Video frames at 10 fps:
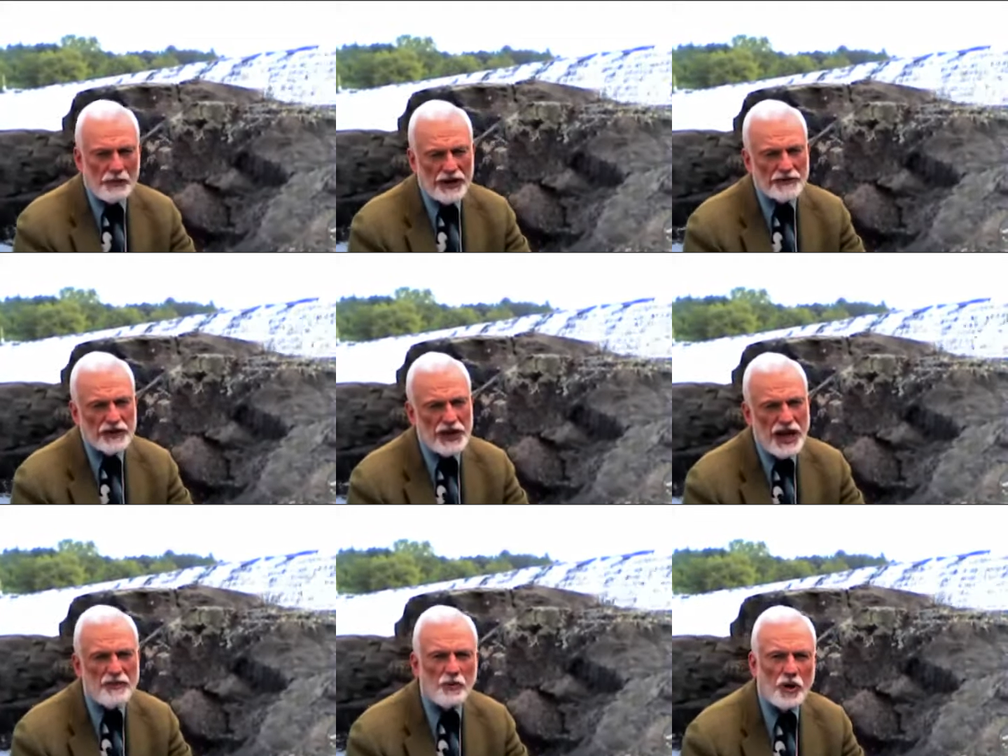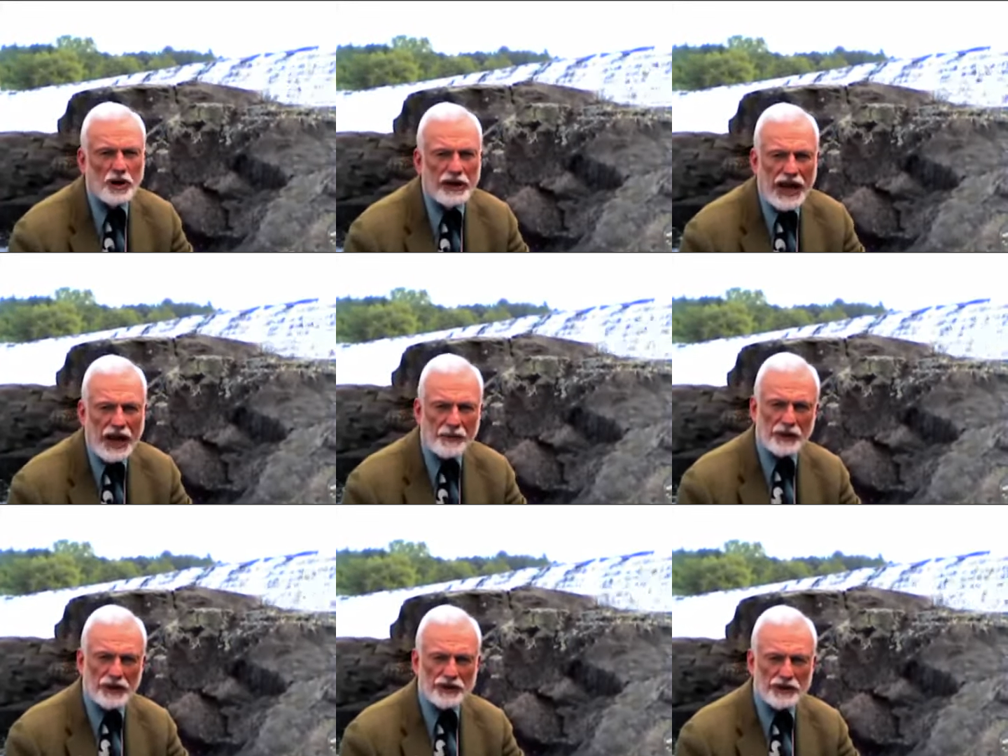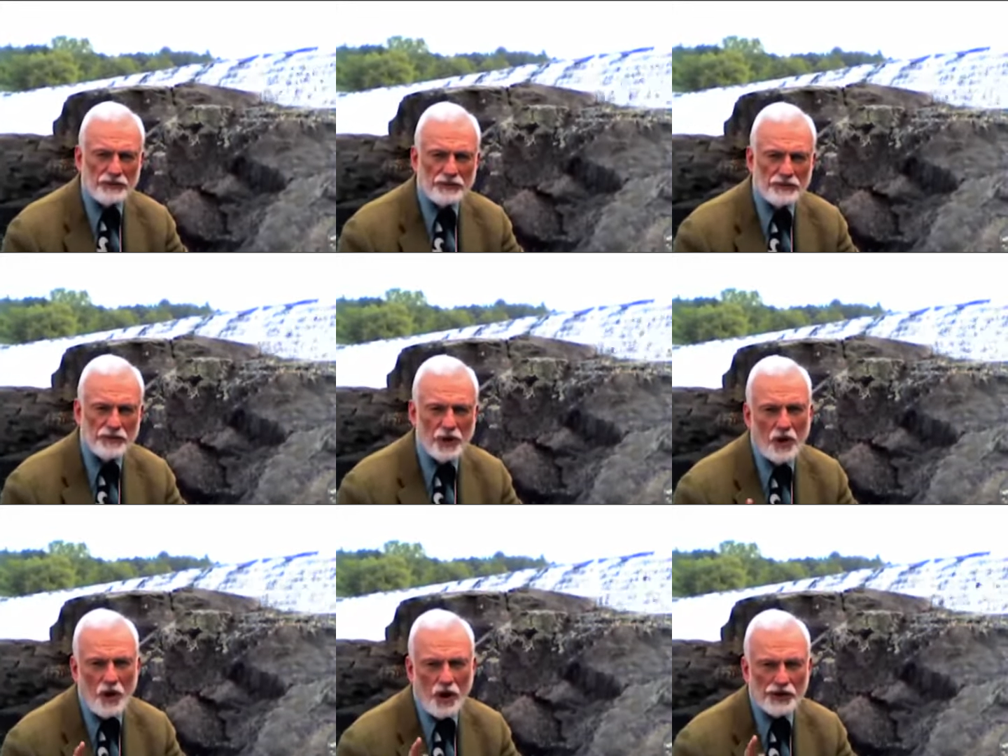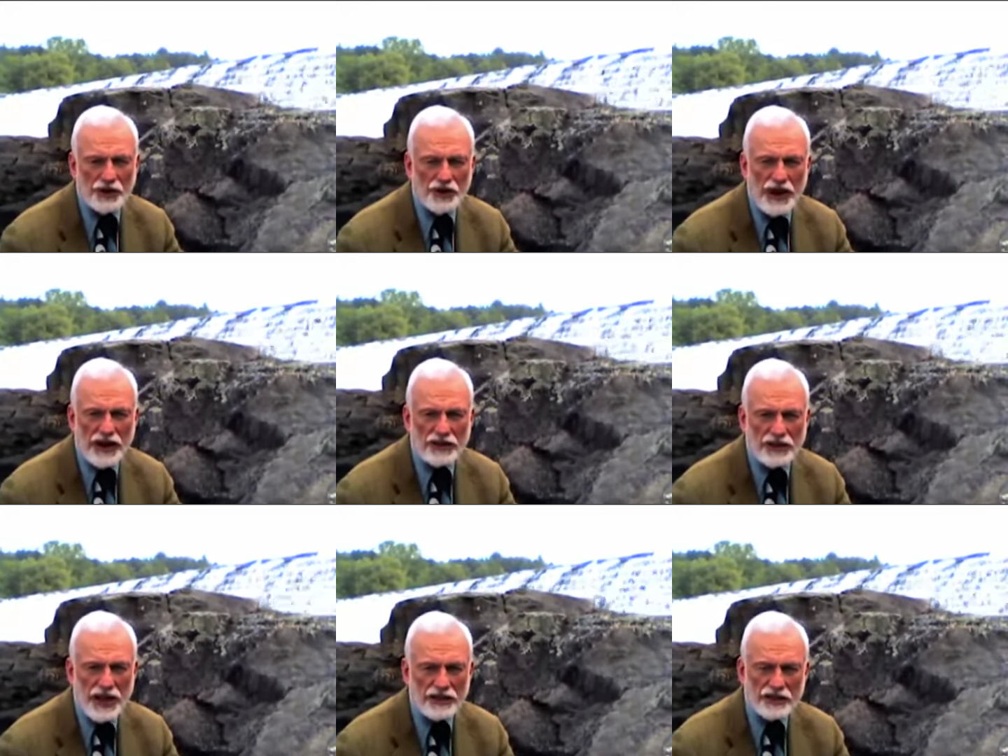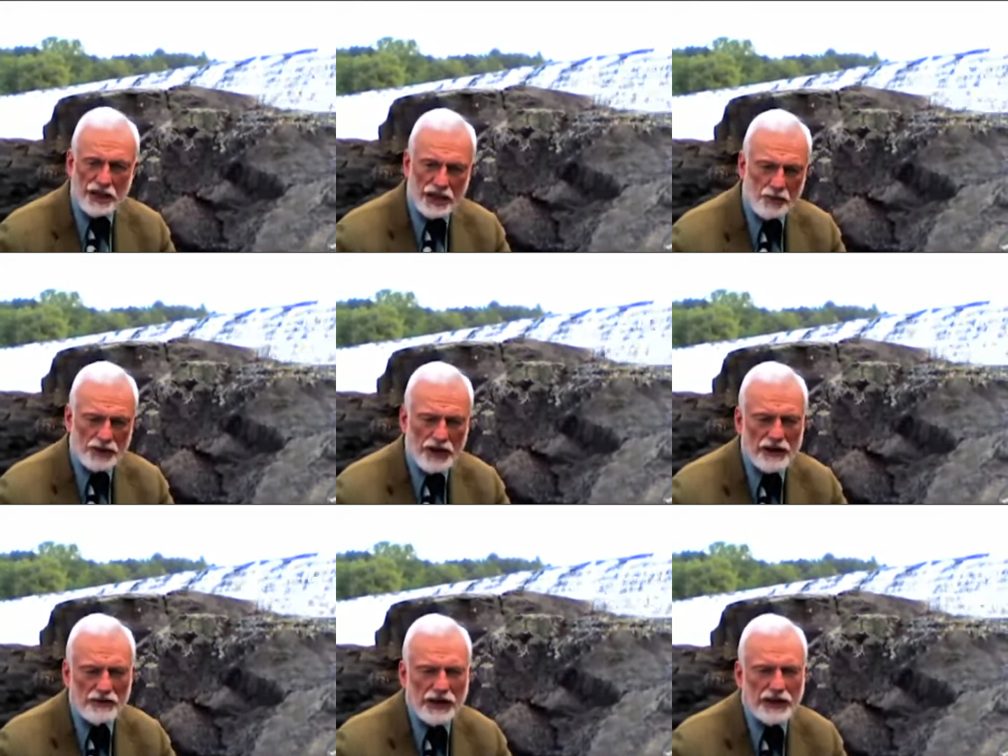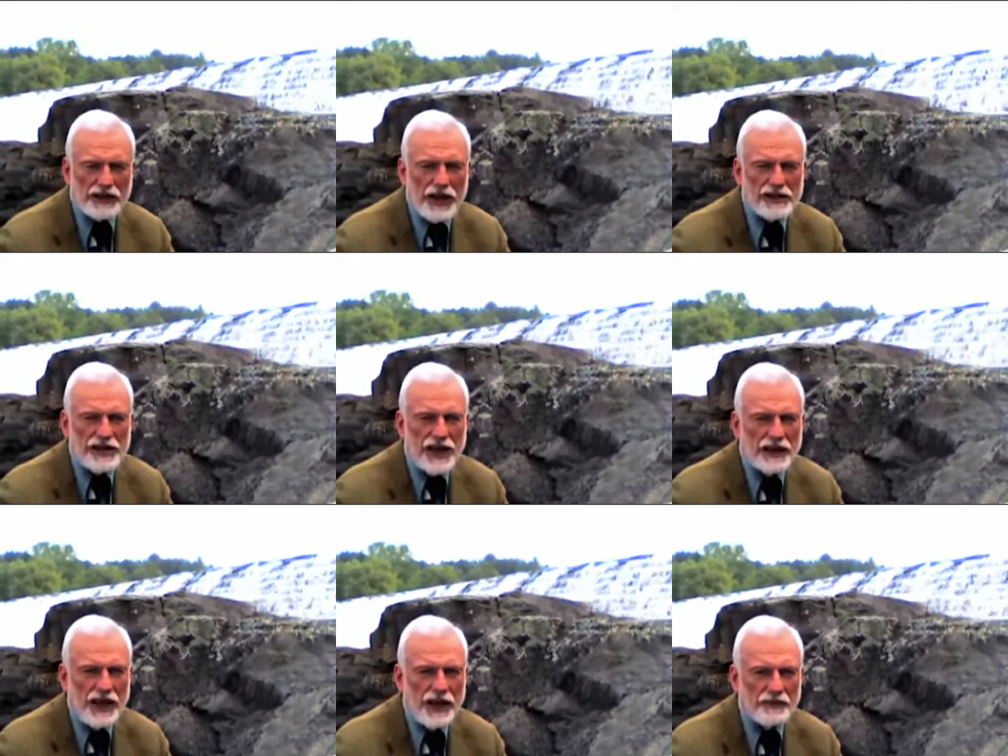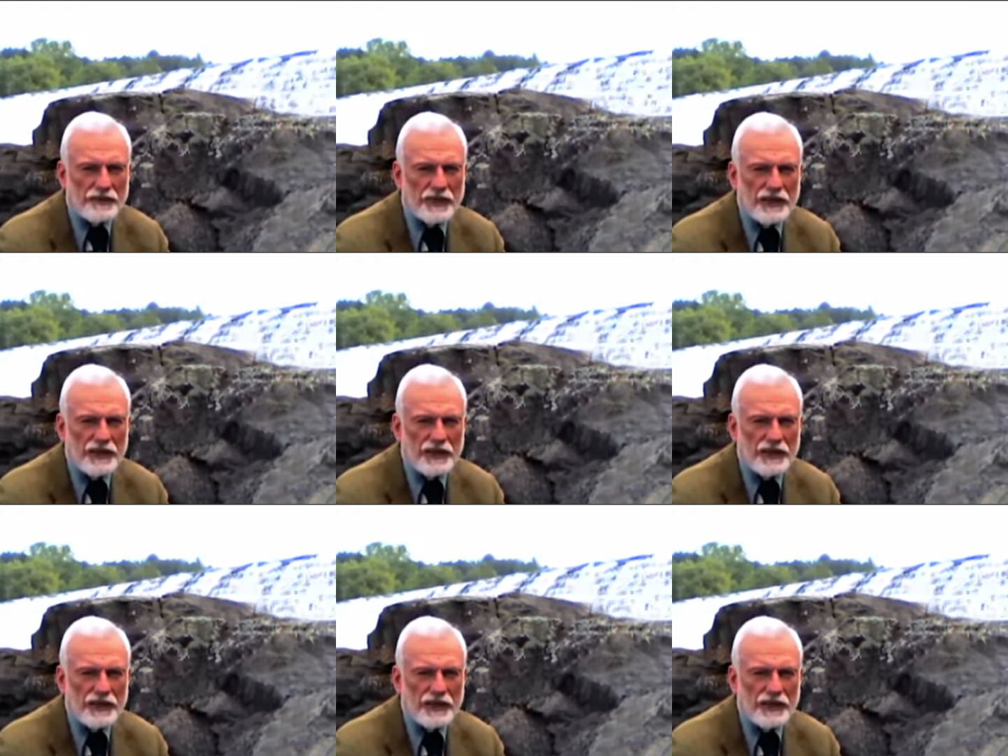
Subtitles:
But if the name were capitalism or the United States, he would not recognize that name.